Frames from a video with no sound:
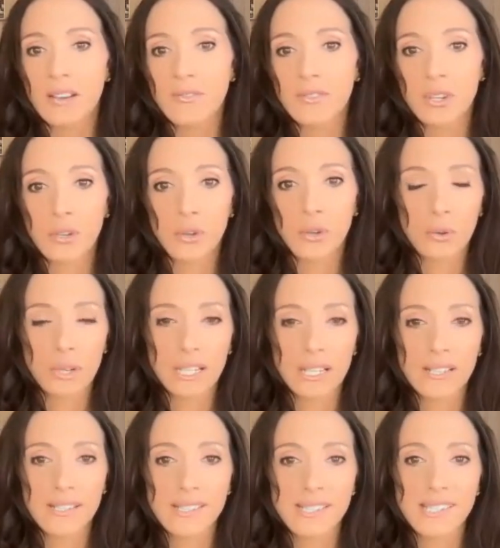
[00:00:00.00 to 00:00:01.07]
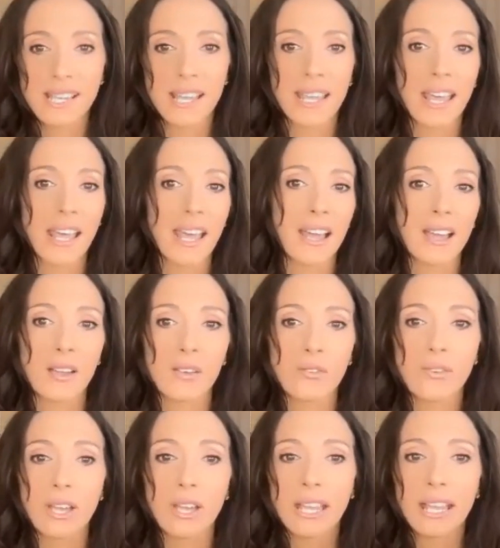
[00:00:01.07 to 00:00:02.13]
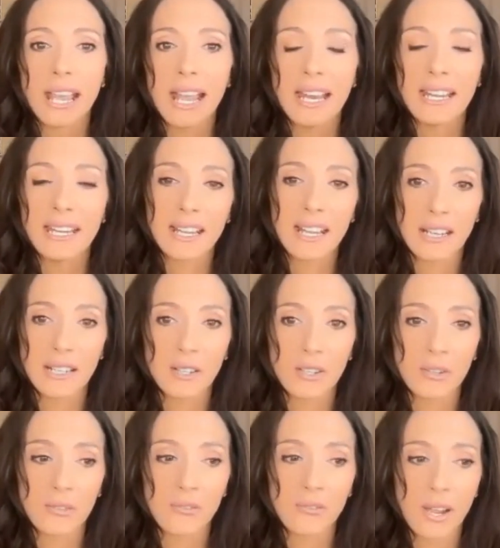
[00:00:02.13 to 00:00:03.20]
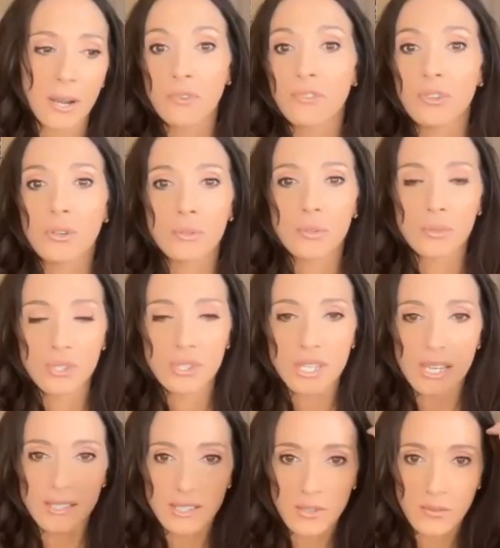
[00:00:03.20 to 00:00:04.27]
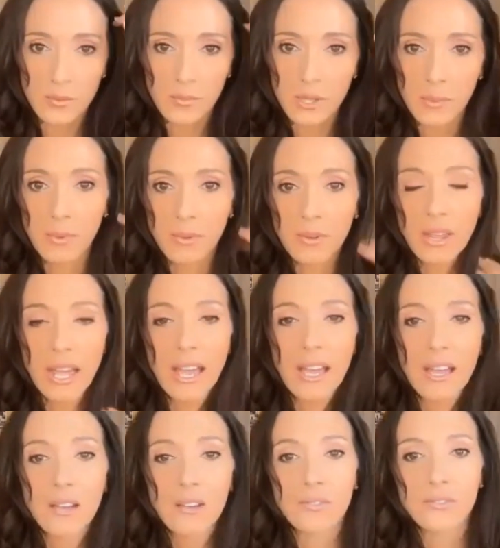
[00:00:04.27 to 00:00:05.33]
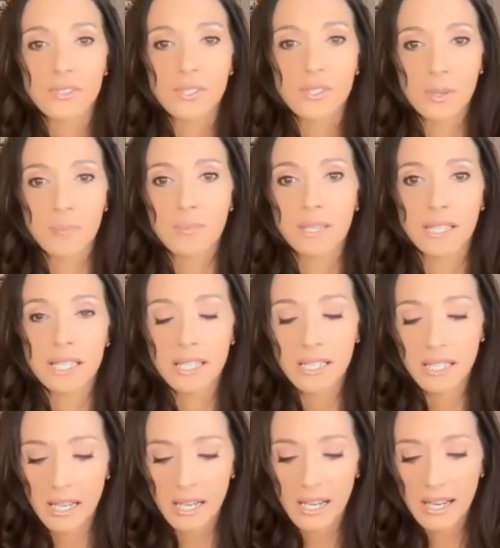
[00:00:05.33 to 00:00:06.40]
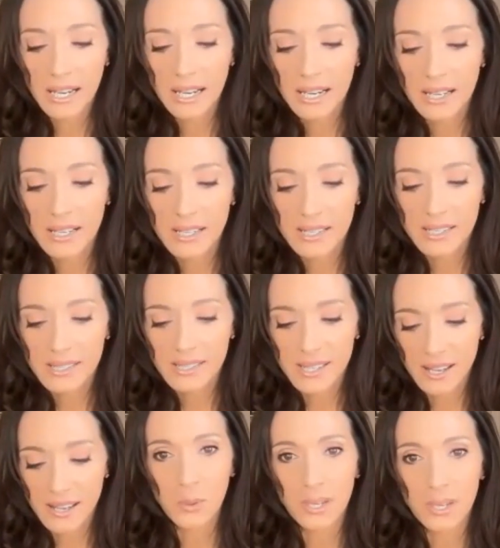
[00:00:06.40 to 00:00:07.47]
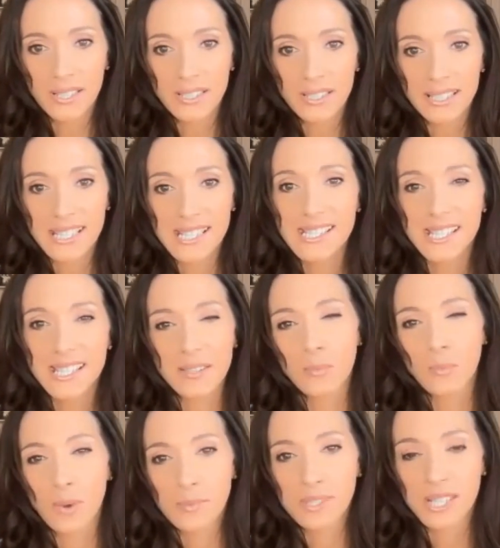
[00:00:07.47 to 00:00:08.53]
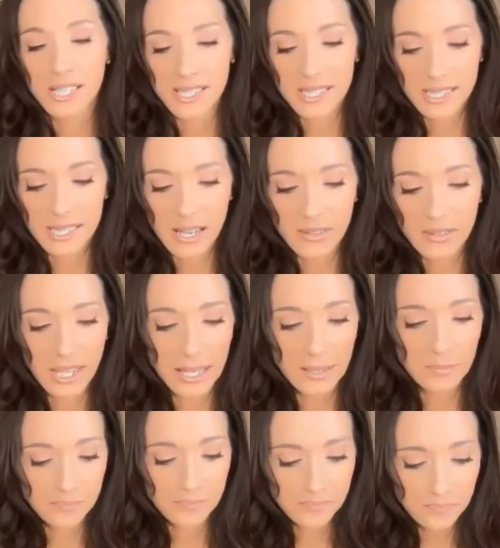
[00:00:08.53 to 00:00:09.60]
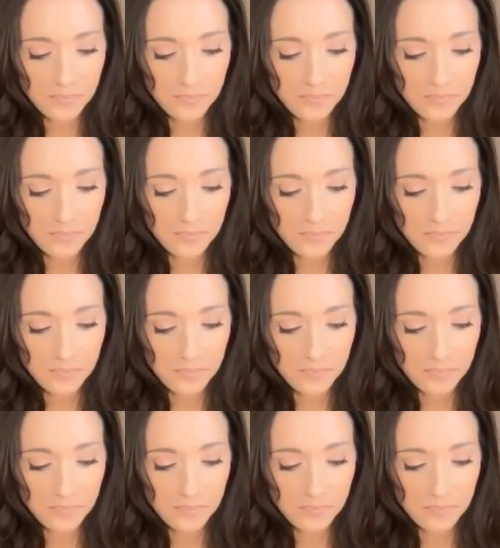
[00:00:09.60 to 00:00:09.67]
have the ingredients, they have any kind of reviews that different people have submitted. It is quite an easy website to navigate.